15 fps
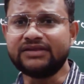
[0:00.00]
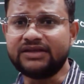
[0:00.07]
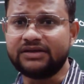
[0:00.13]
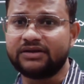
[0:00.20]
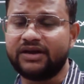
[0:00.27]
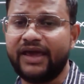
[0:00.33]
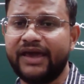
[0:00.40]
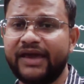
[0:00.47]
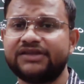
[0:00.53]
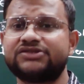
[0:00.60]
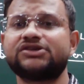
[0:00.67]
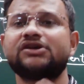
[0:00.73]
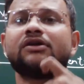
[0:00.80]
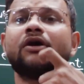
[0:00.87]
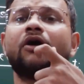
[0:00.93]
the
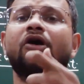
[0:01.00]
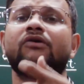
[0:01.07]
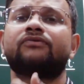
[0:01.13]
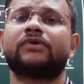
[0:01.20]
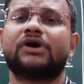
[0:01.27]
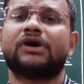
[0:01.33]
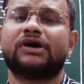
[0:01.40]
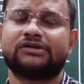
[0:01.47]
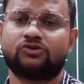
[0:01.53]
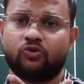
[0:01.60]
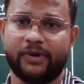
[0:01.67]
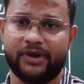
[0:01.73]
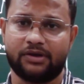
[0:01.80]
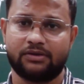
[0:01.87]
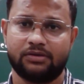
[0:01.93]
nature of
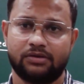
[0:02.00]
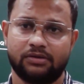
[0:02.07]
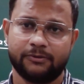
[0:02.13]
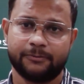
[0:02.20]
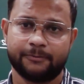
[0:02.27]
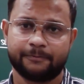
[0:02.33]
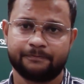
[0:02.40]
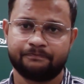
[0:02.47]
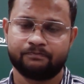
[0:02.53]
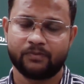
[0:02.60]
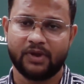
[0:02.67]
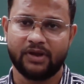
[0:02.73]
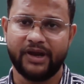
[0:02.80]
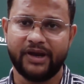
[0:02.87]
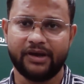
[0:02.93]
earthquake,
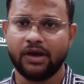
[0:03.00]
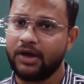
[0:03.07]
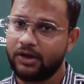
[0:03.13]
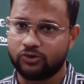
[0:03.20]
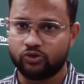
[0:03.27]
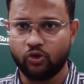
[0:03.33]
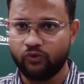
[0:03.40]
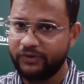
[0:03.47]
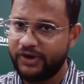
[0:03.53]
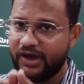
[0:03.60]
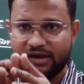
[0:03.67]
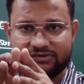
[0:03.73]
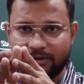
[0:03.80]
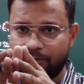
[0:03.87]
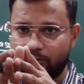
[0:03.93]
right? Though we
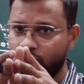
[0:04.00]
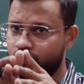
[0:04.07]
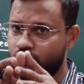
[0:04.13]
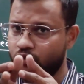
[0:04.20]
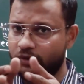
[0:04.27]
are supposed